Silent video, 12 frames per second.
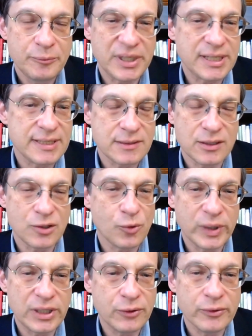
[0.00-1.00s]
because, you
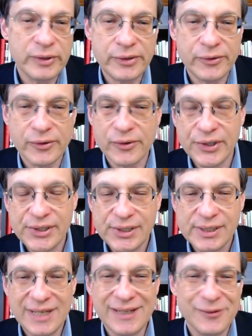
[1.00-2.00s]
know, when you're in your
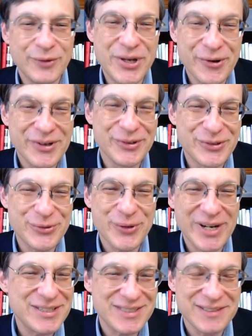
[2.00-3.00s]

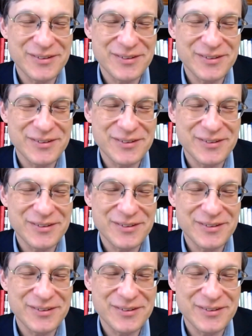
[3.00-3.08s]
20s